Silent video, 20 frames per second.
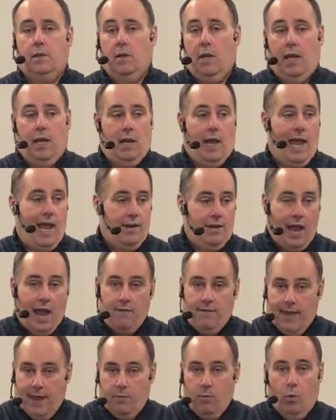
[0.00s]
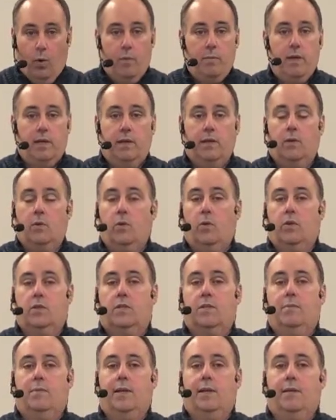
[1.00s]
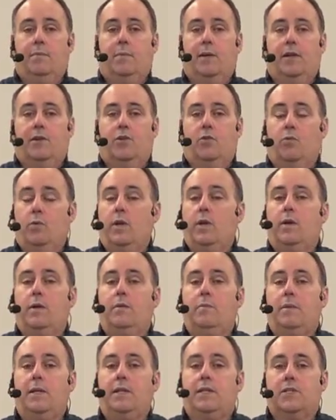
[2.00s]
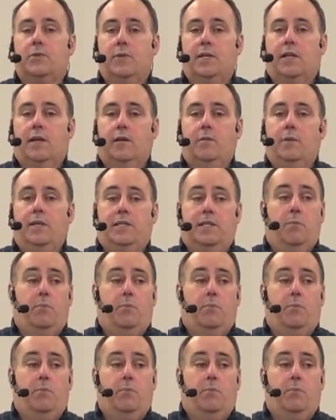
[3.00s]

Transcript: Uh, I had, I've had women in the course of my, my career in ministry come to me and say,